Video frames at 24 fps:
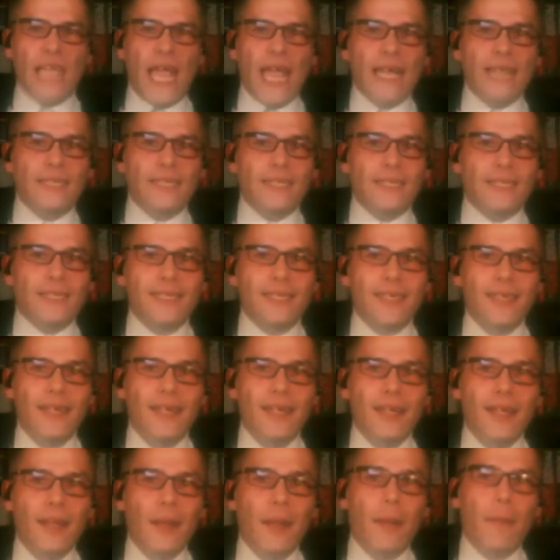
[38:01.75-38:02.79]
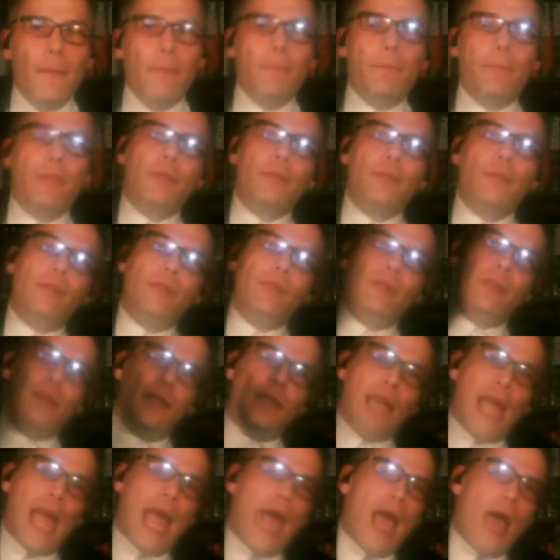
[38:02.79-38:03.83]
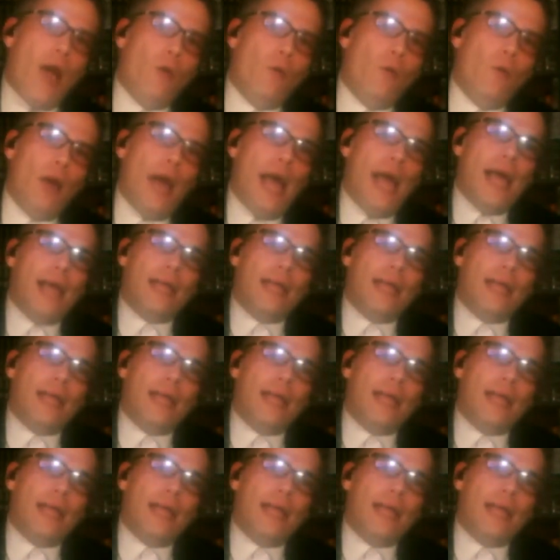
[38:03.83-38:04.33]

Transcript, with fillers: sense. But now,